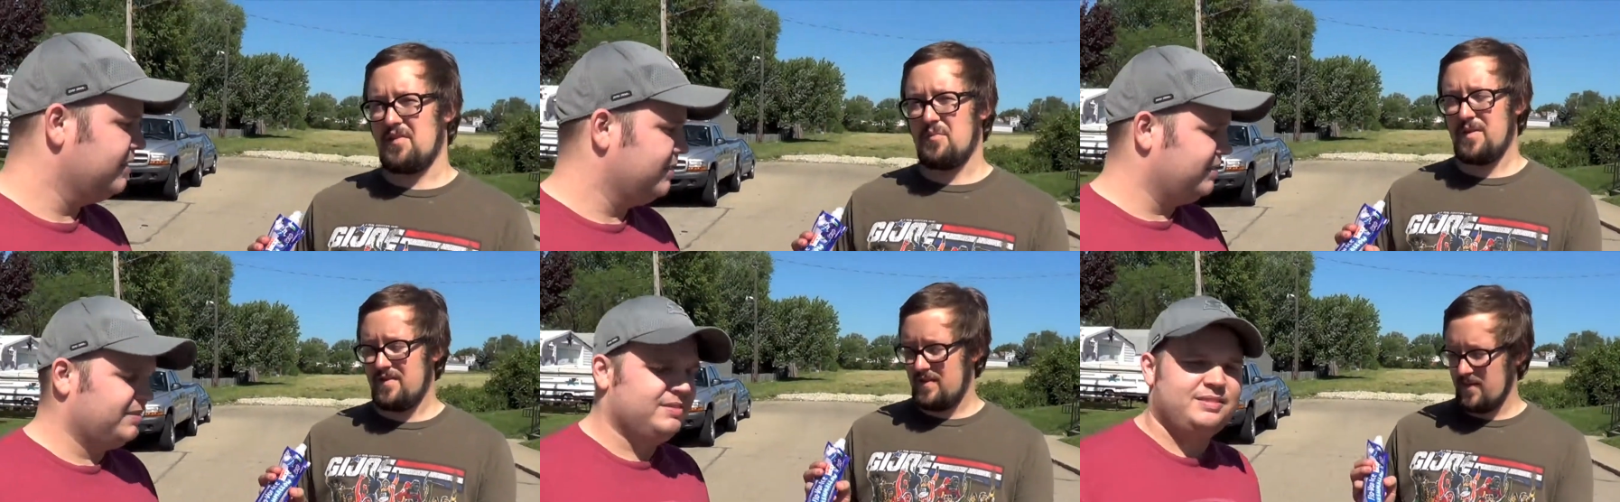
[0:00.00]
Speaker 1: a
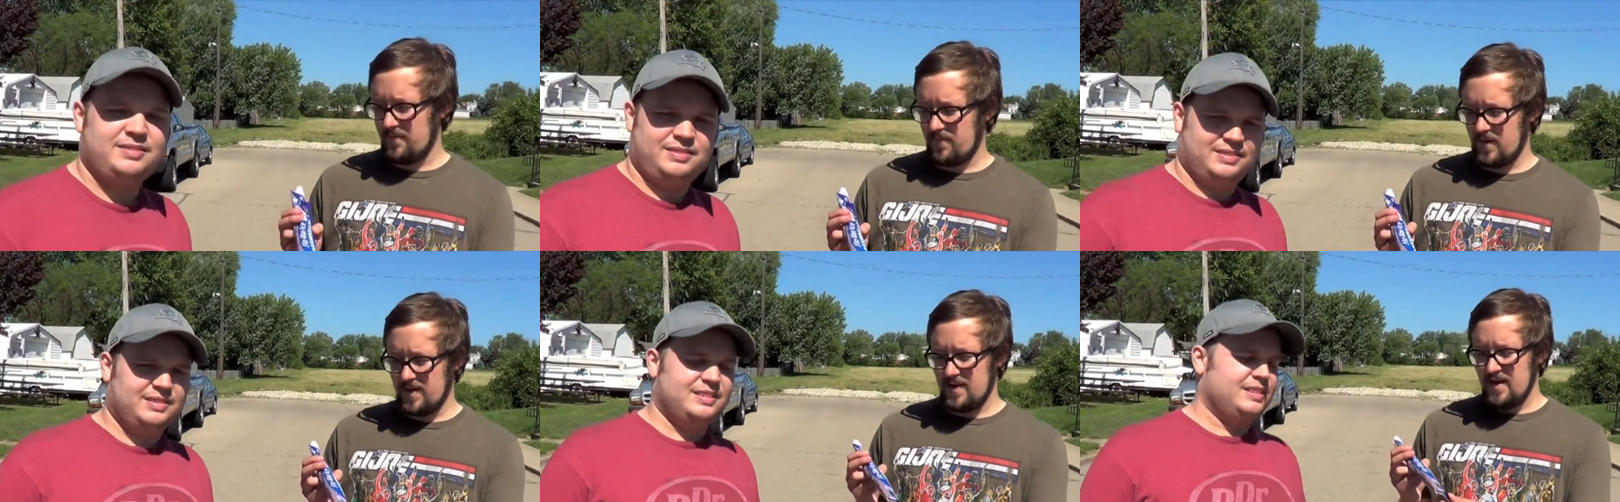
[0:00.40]
little bit
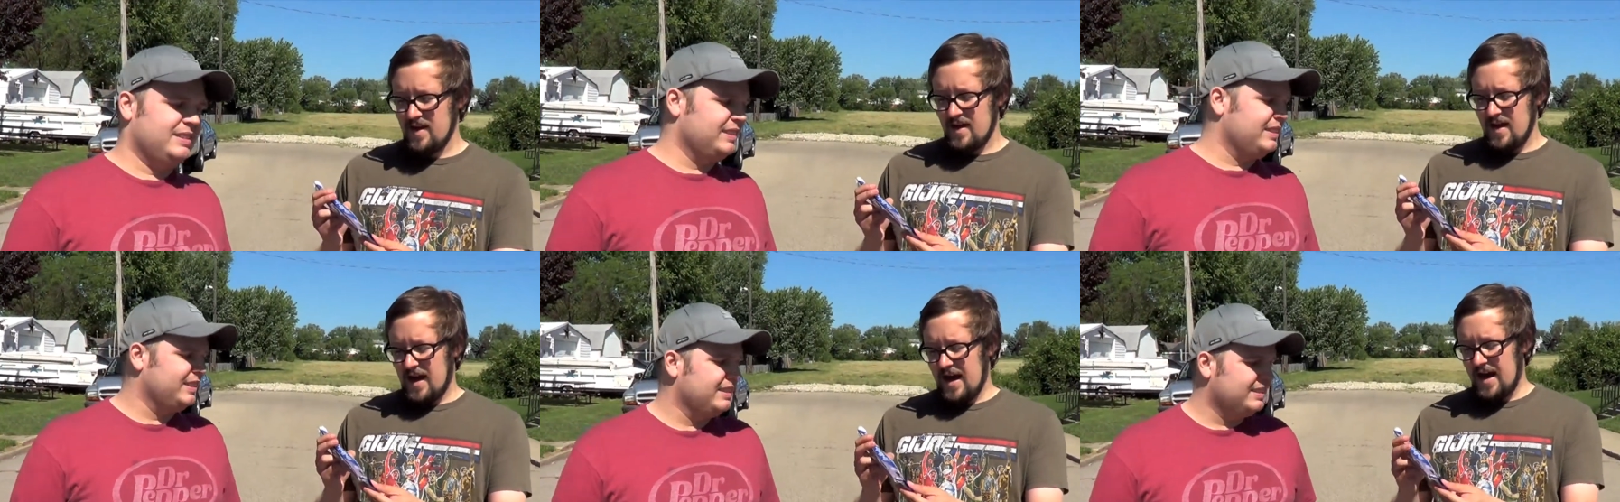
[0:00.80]
different.
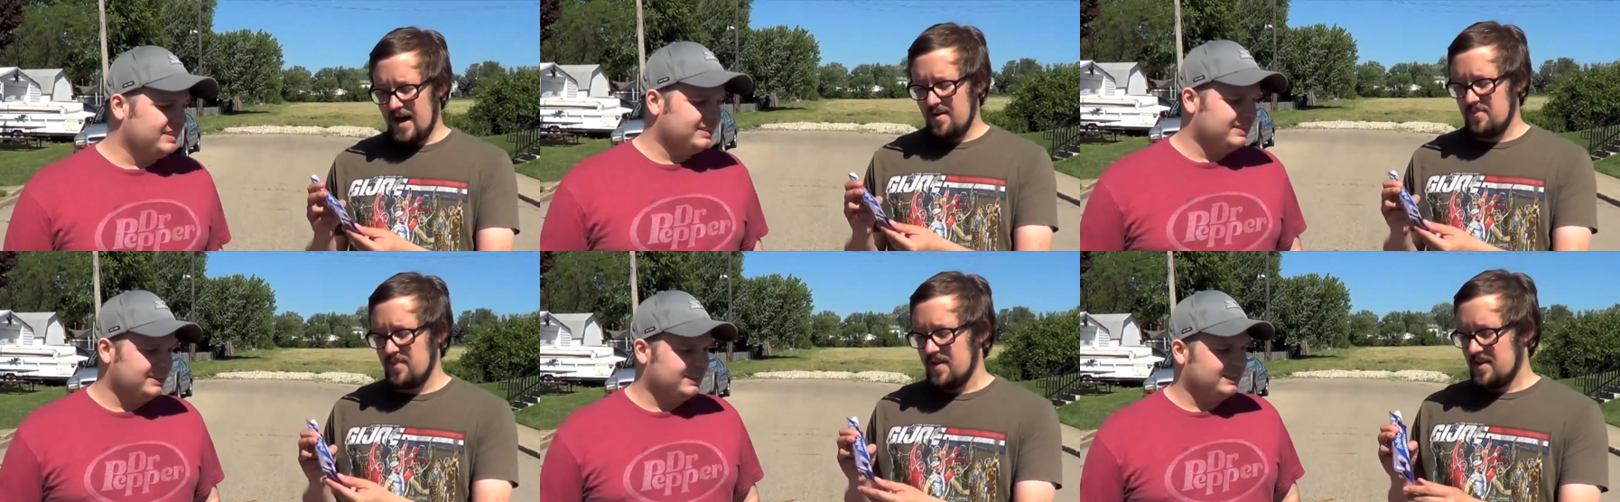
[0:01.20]

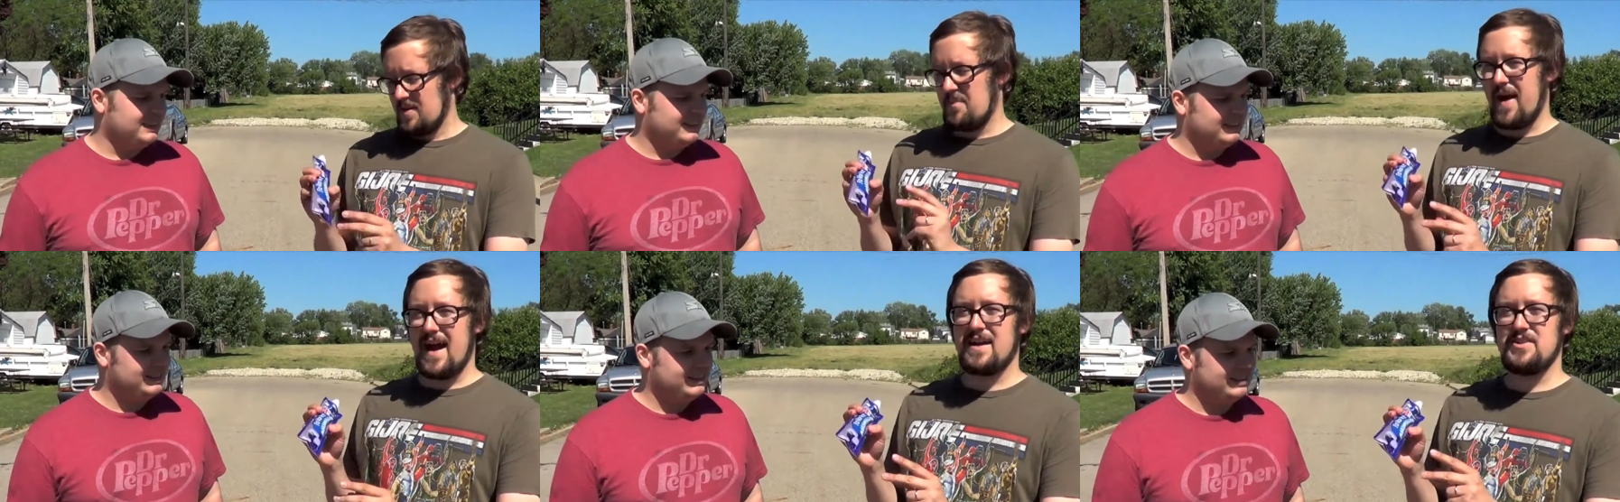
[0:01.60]
Um,
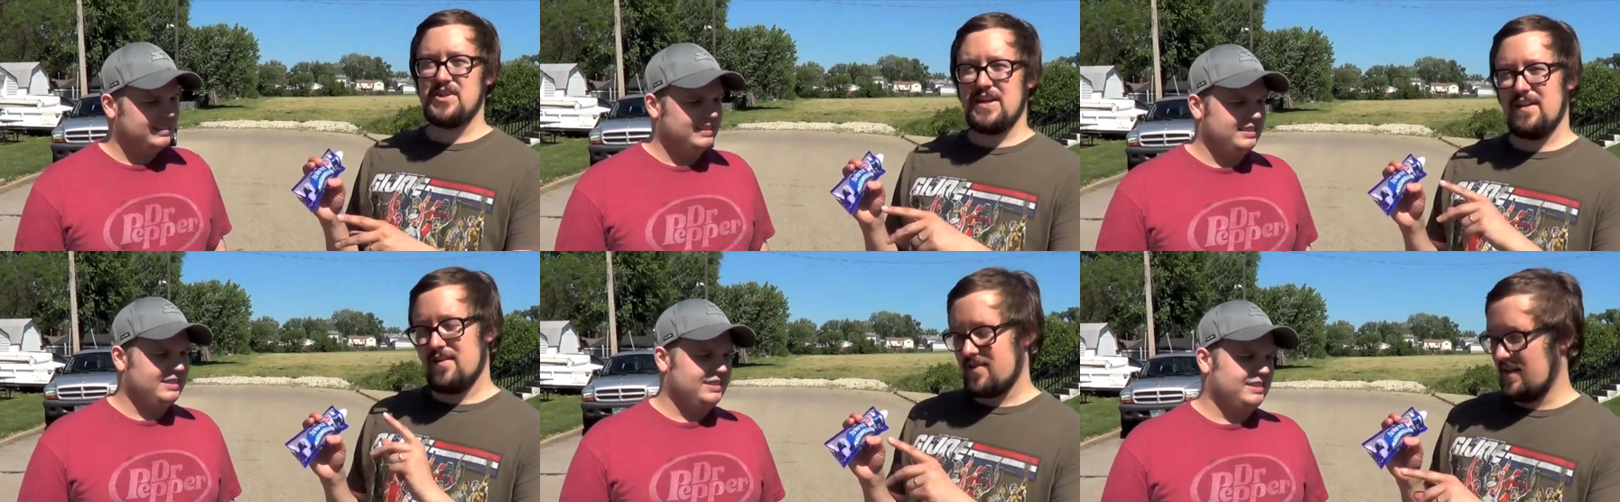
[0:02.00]
the
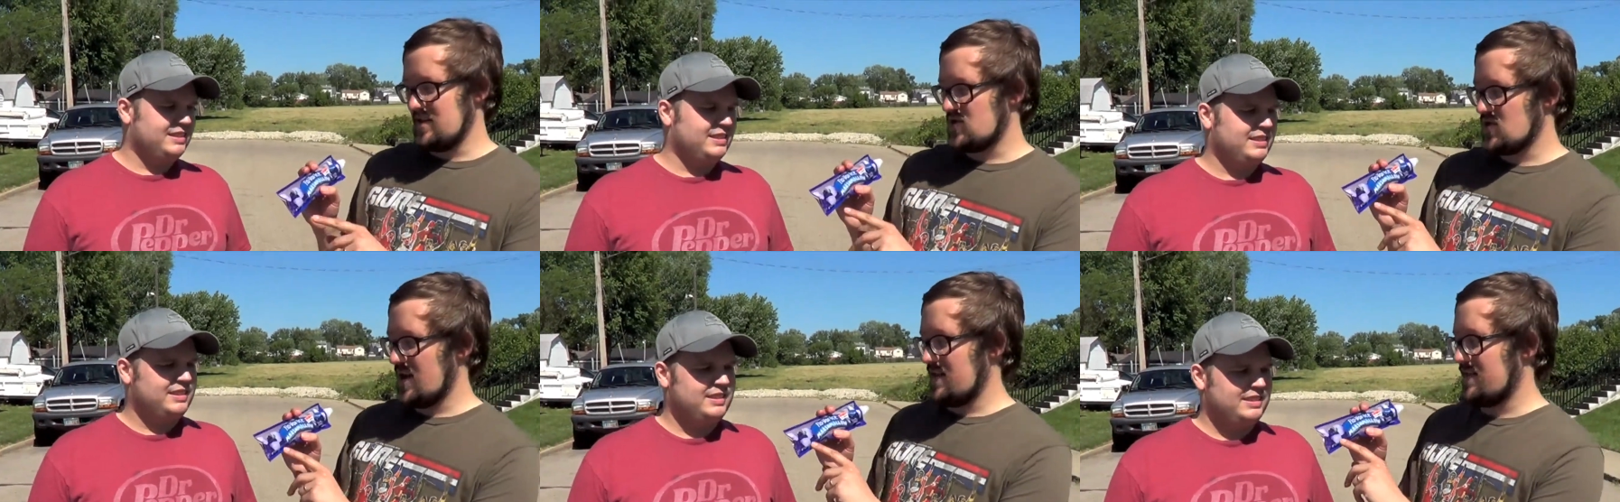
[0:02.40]
packaging is
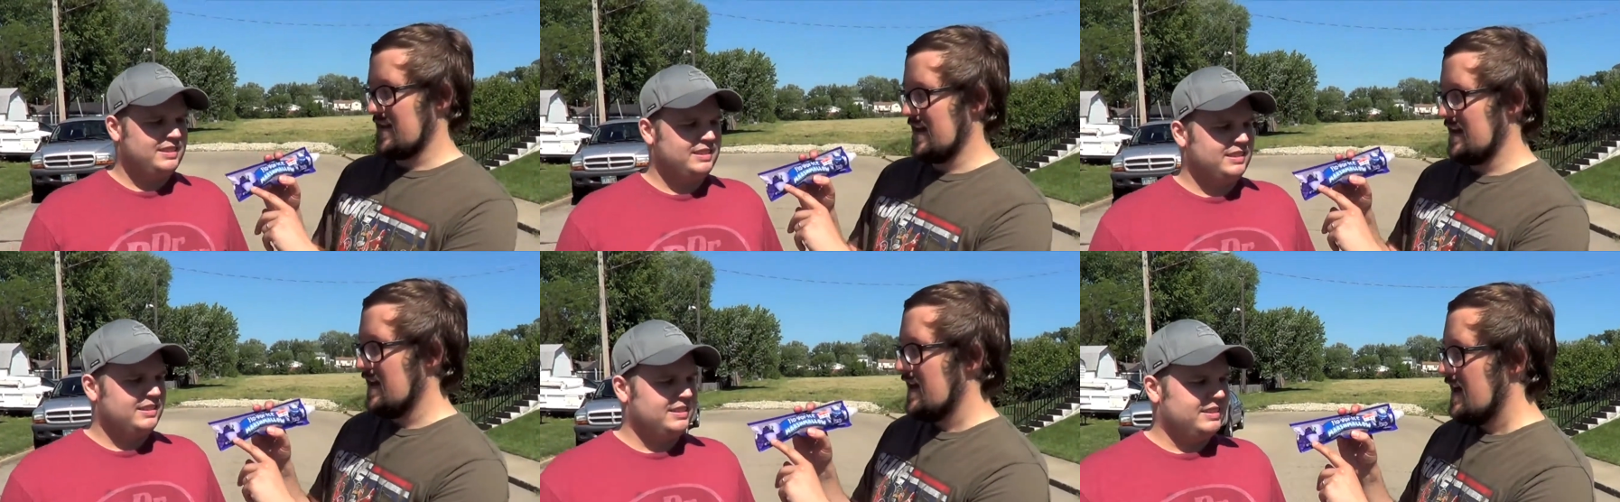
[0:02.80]

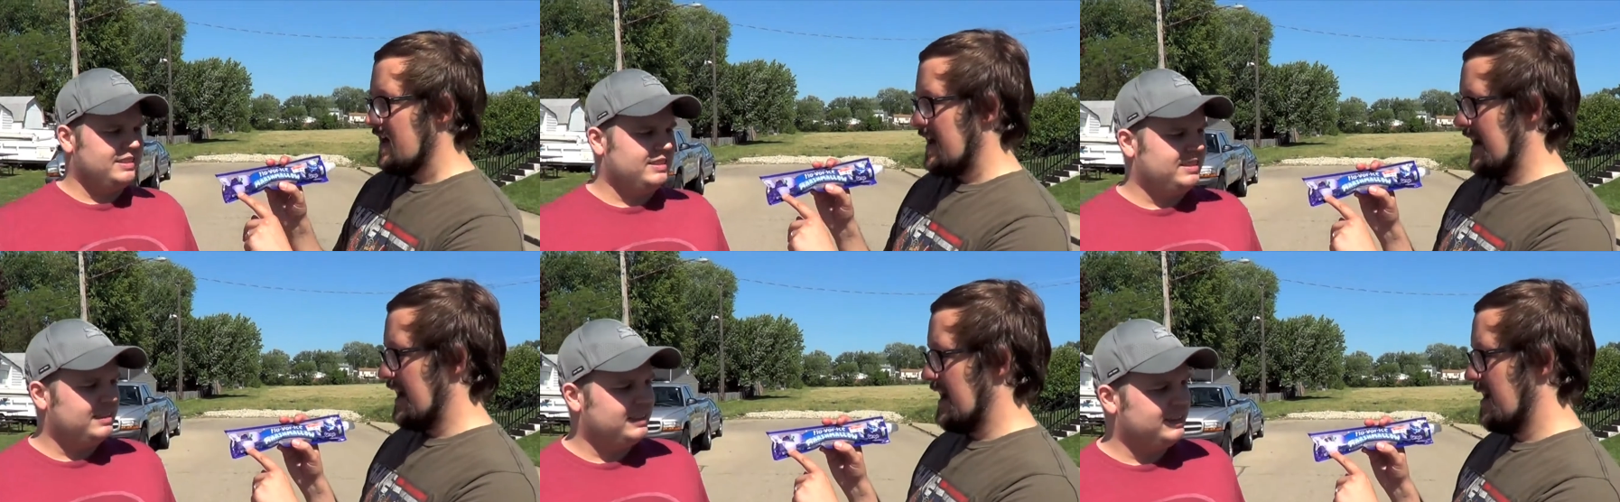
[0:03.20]
interesting.
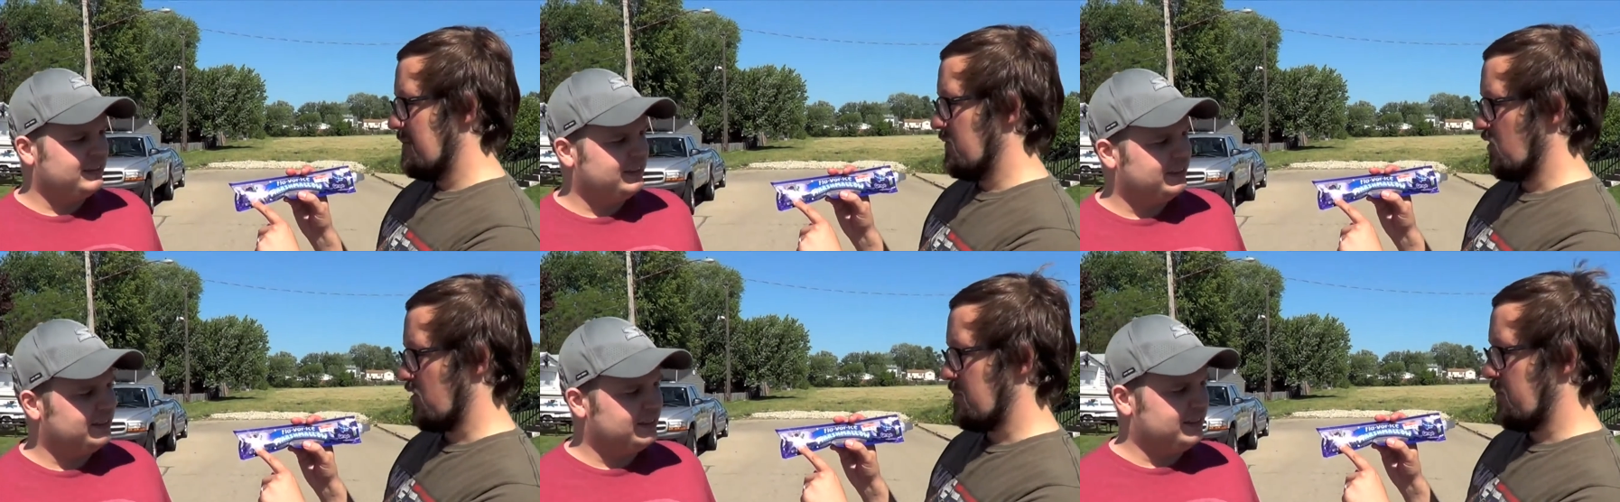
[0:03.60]

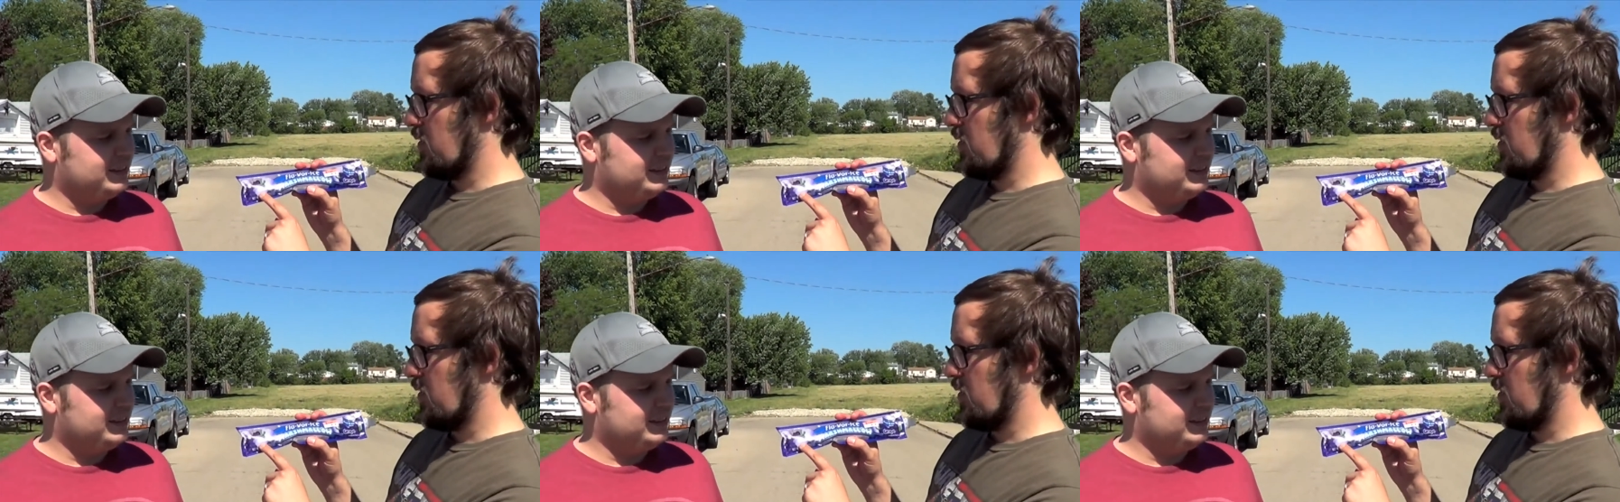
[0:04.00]
Um, there's